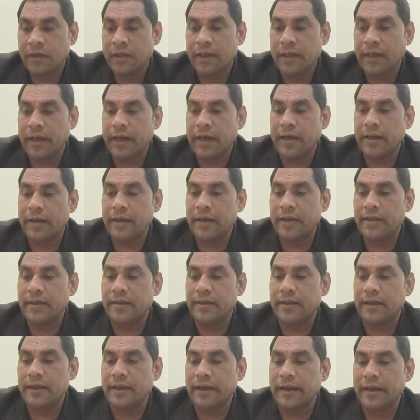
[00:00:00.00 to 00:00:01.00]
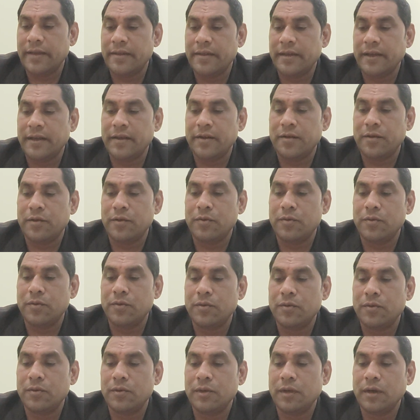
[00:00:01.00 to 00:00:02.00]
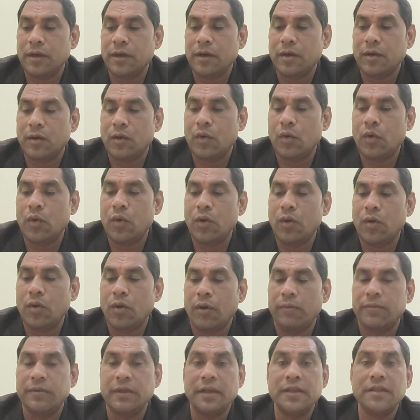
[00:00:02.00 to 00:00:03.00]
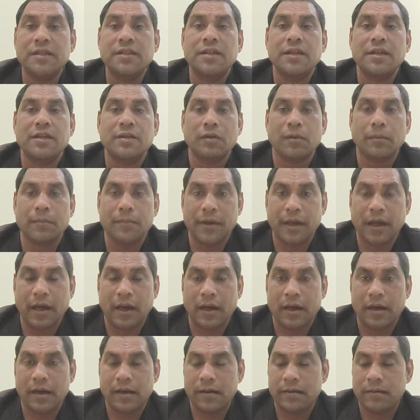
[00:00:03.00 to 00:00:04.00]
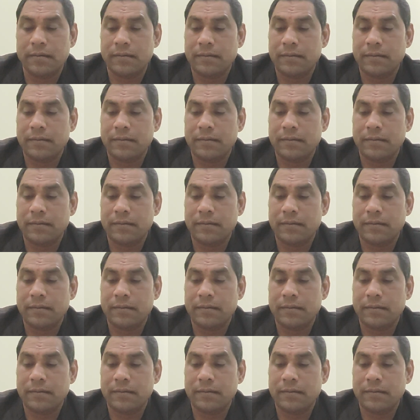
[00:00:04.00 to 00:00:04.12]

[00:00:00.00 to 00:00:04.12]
Second, it shall extend to the whole of the state of Bihar.